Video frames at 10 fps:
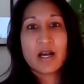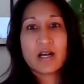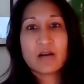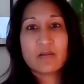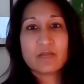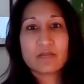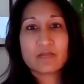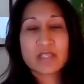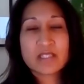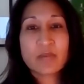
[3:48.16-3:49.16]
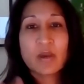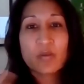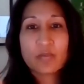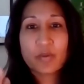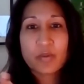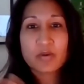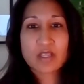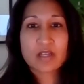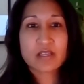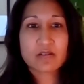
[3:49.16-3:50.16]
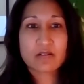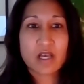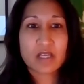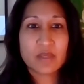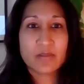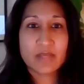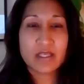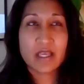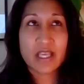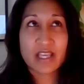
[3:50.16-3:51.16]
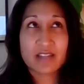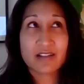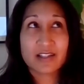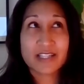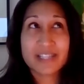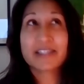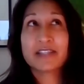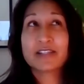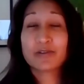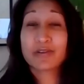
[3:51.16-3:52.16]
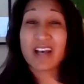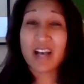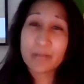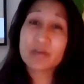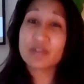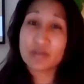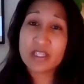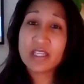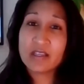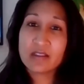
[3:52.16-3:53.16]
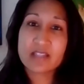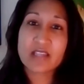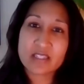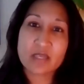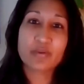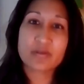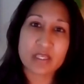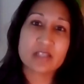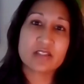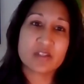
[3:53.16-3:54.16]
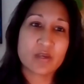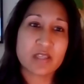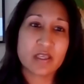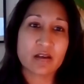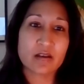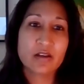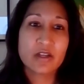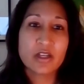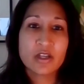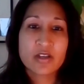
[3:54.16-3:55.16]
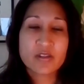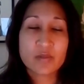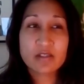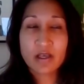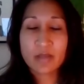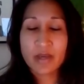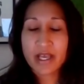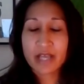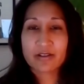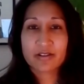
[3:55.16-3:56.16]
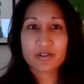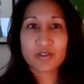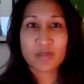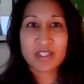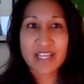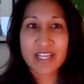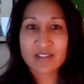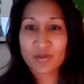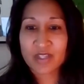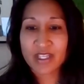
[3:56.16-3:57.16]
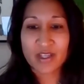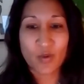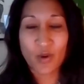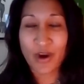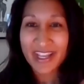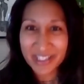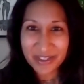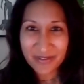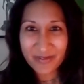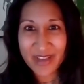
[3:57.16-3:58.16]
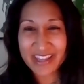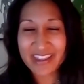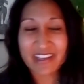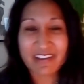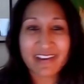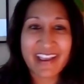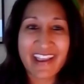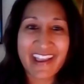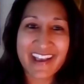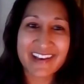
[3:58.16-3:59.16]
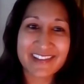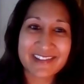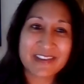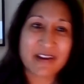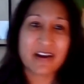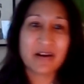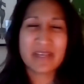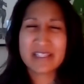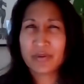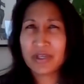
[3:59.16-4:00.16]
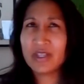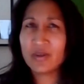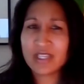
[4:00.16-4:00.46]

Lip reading: Let's think about what proposing a net zero economy mean, and let's consider the opportunity that's actually presented to us here. So I'm going to talk about agriculture because that's really where I live and think, and it's a pretty